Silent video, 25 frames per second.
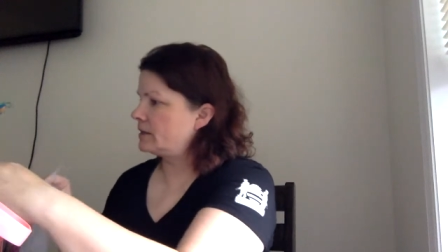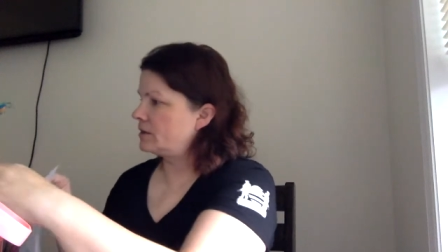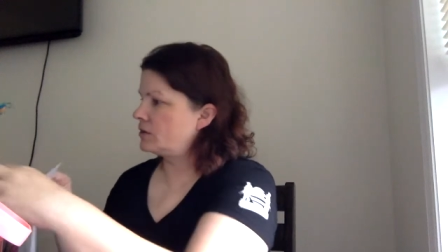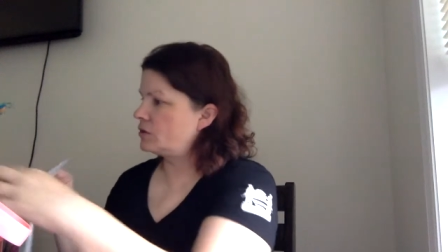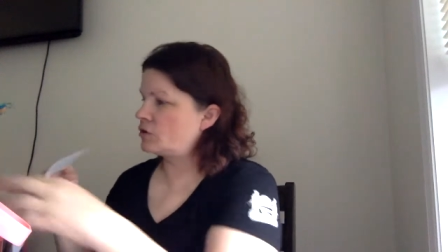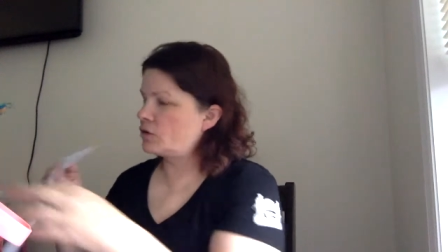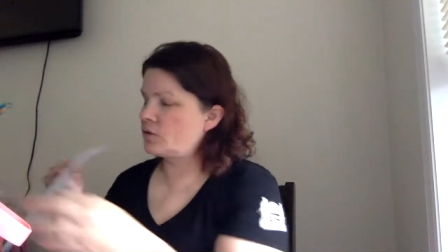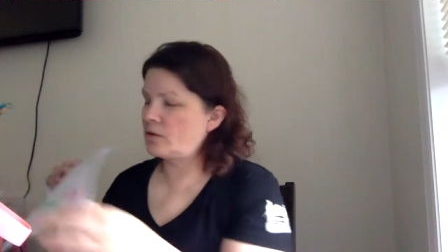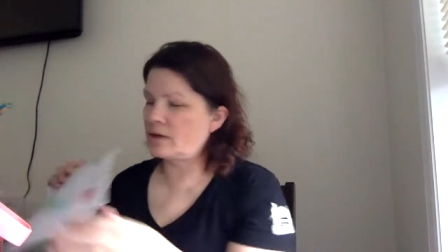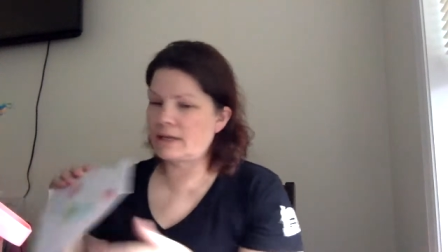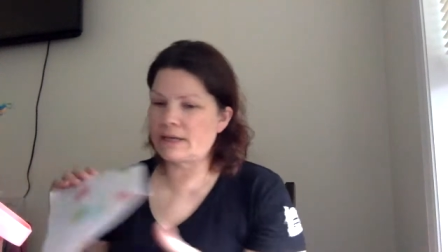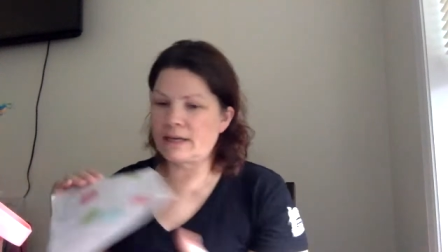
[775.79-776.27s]

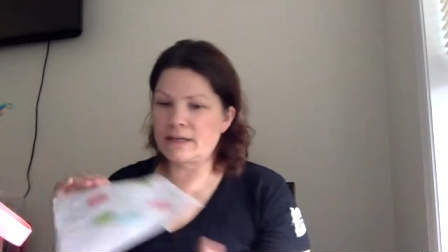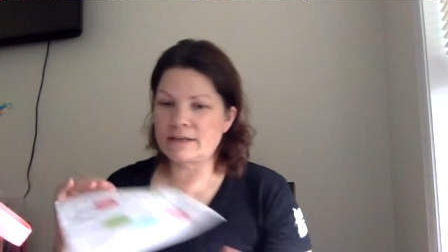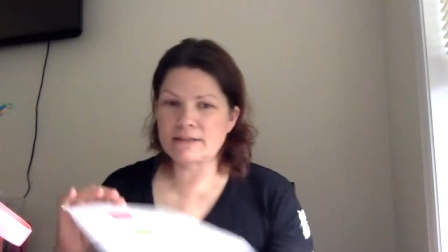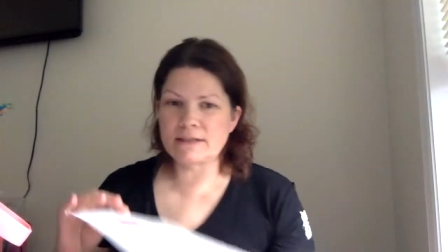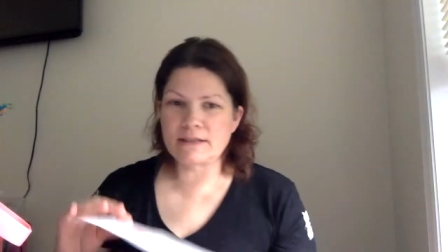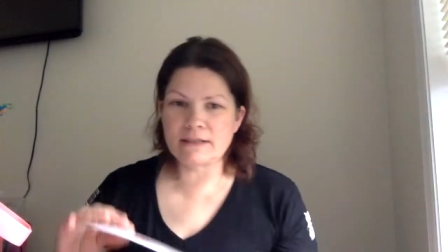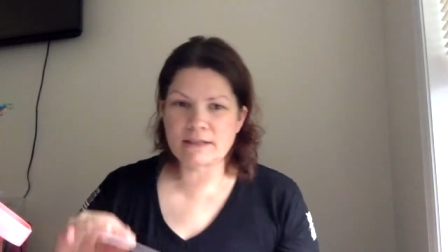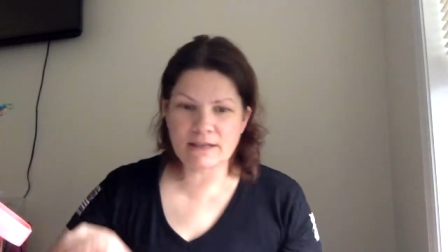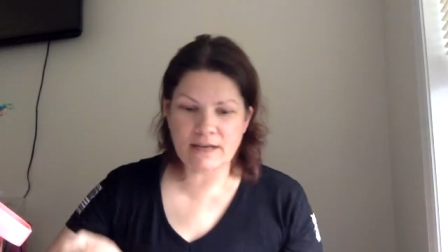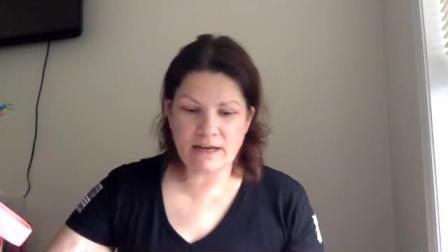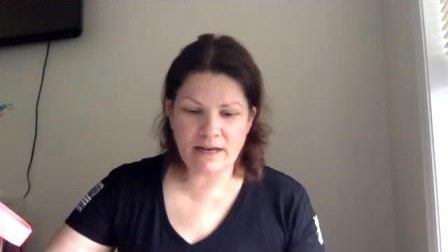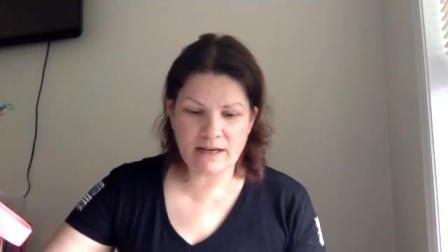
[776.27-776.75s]
So I guess
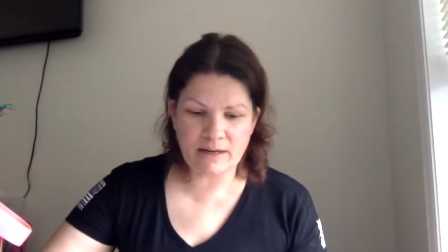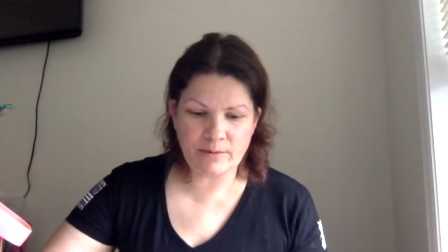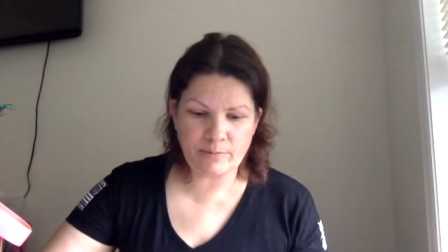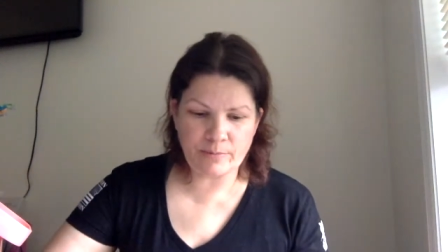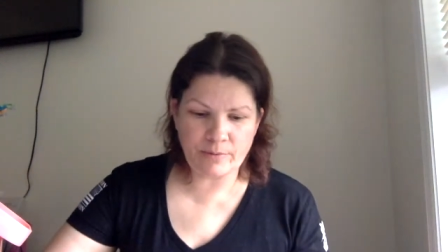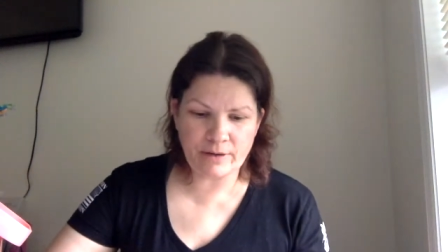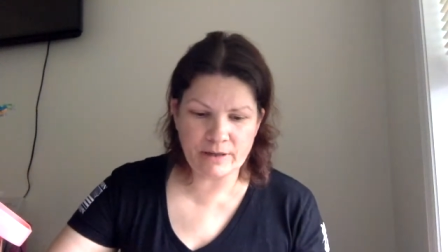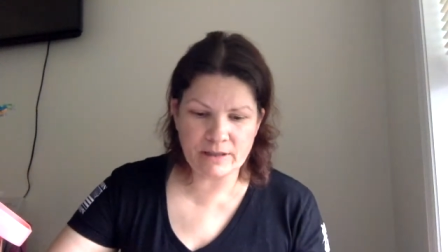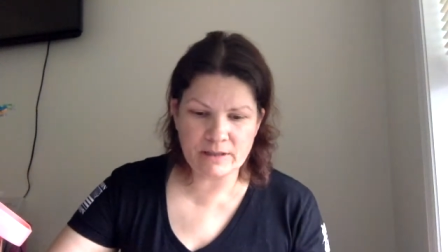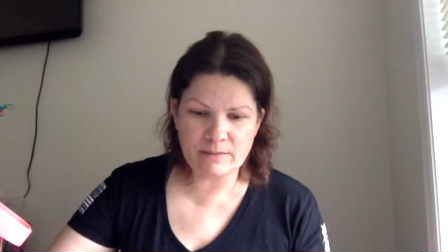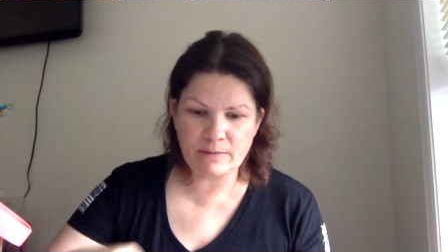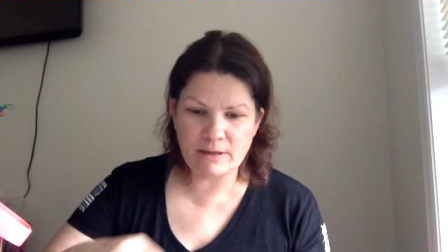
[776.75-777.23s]
this kind of
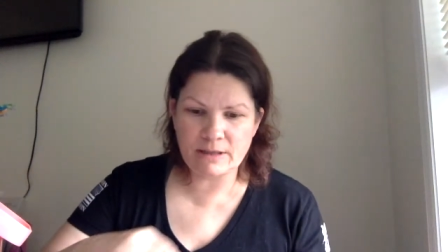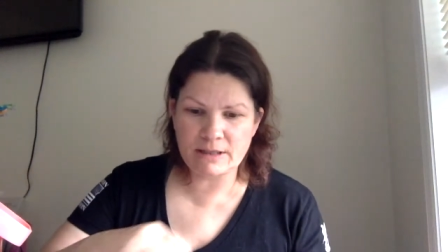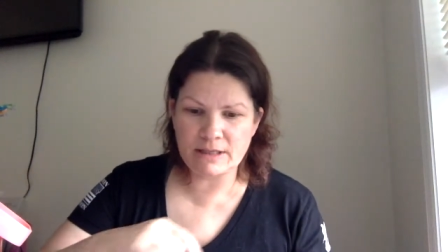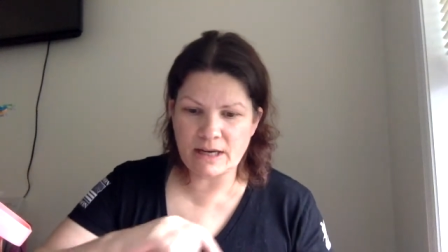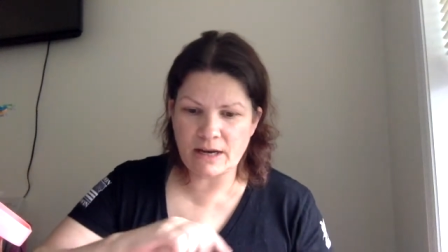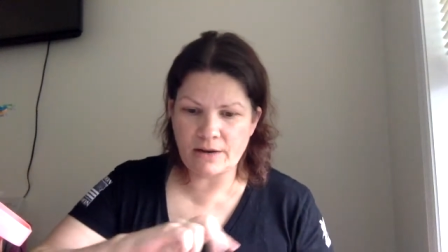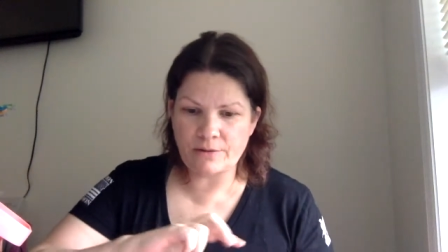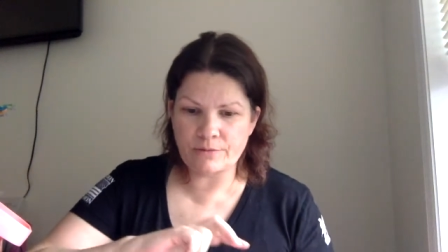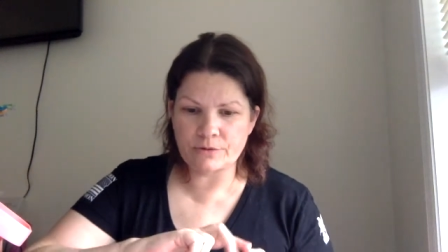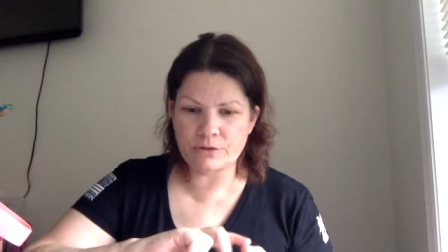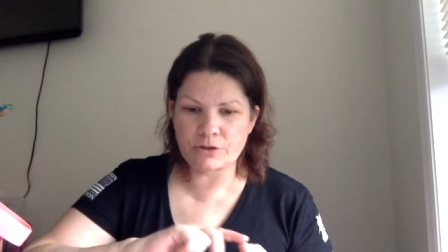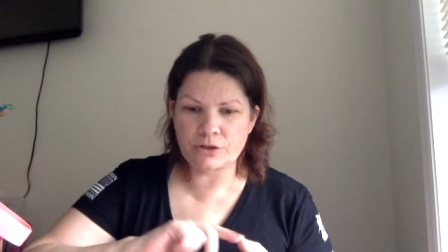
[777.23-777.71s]
brings me
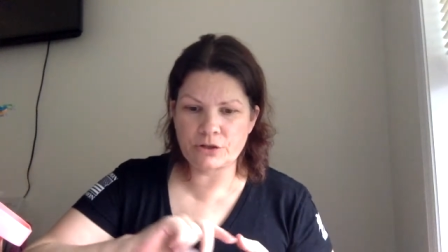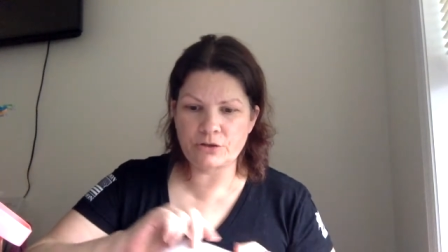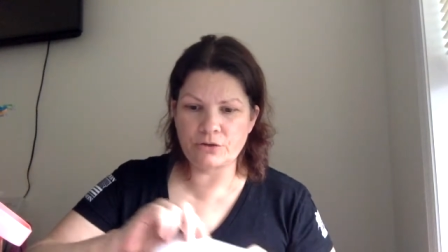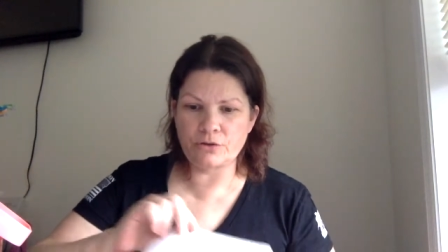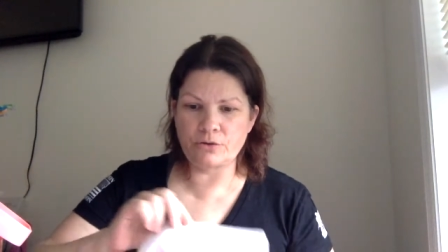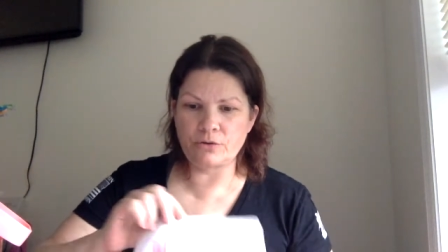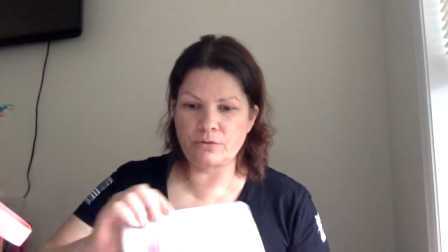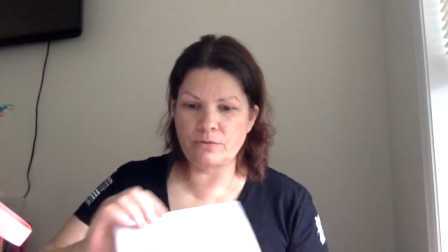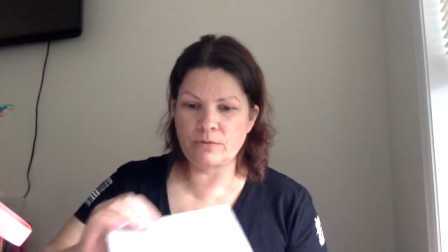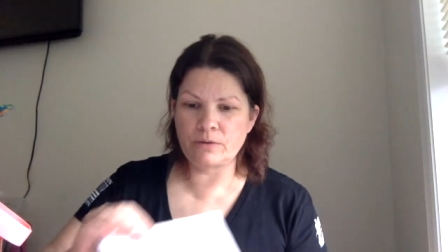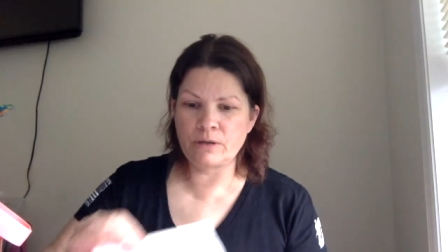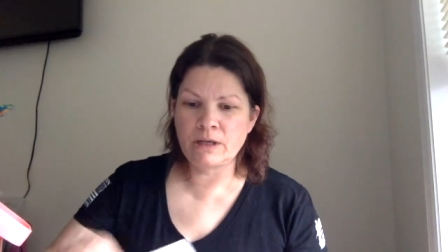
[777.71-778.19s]
down
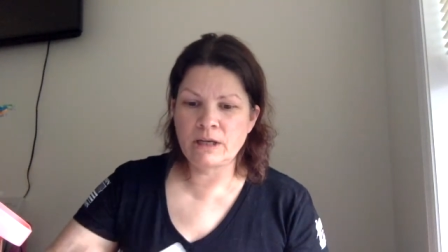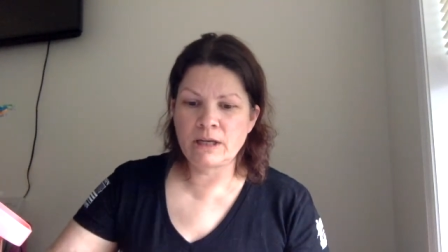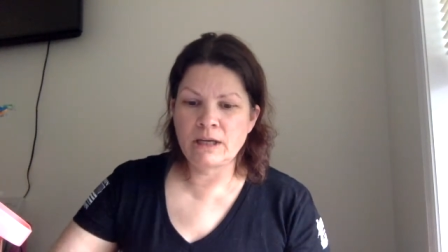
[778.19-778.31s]
to